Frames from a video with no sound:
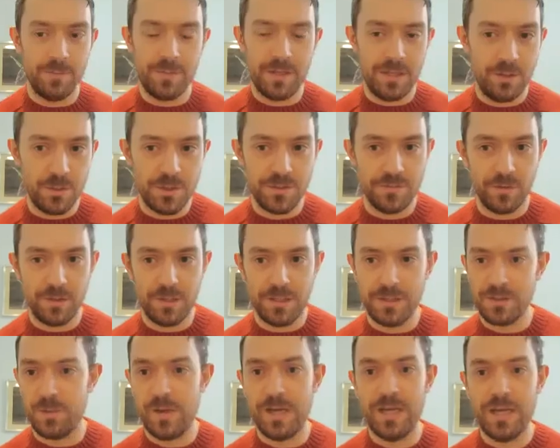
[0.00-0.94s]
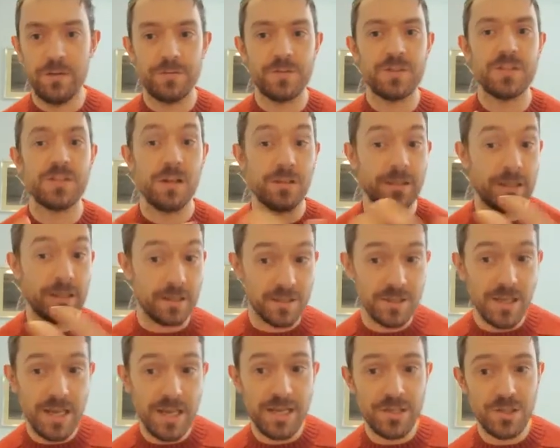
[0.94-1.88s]
be useful as a way of starting to
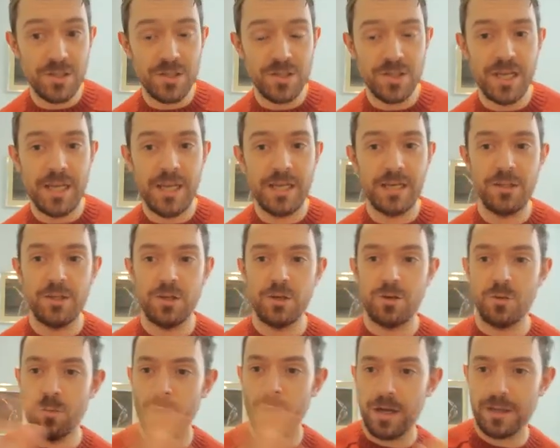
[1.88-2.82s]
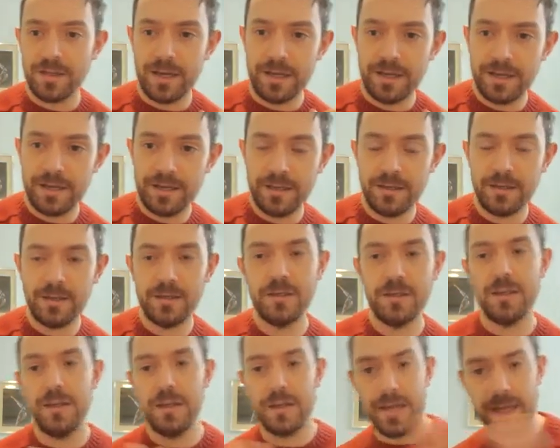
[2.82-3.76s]
stage a scene, and you can work that
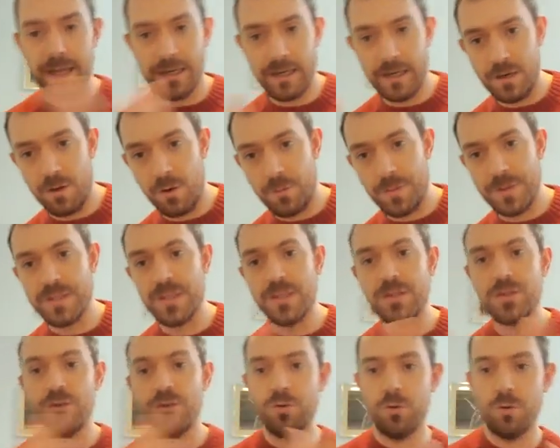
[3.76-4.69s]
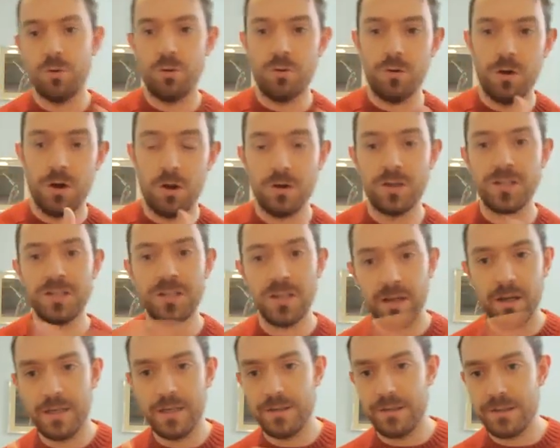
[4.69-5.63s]
again in opposition or
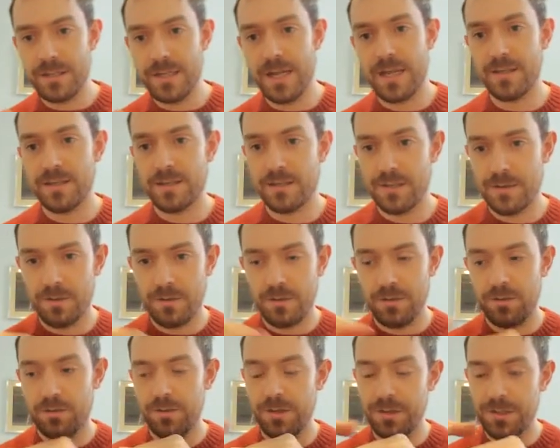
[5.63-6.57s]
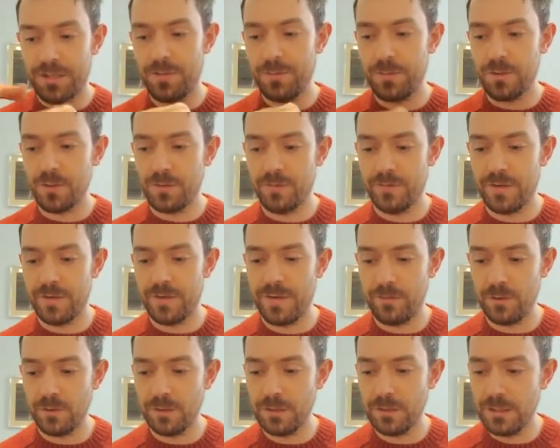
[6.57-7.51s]
alongside the text on the same sort of
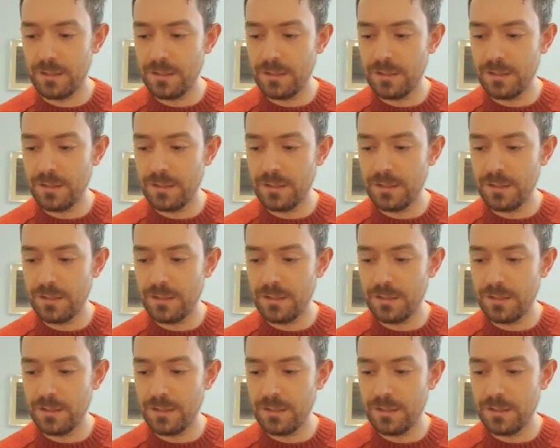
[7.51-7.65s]
level.